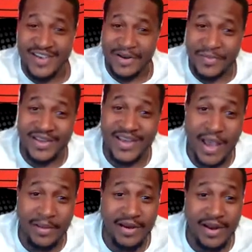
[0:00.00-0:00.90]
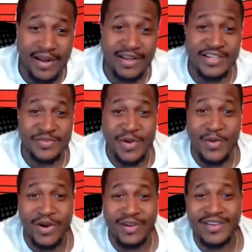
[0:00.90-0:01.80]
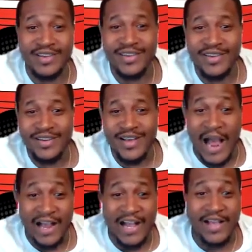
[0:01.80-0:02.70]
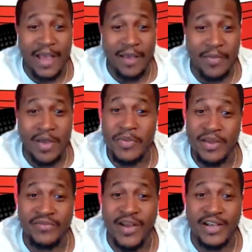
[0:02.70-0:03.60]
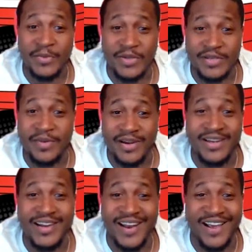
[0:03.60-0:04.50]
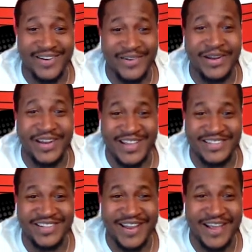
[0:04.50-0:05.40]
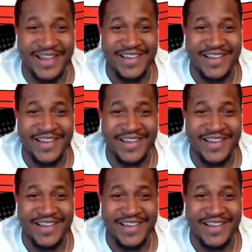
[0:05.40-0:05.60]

You got a big game tonight against Milwaukee. Me and Big Facts put some money tonight on the Knicks today.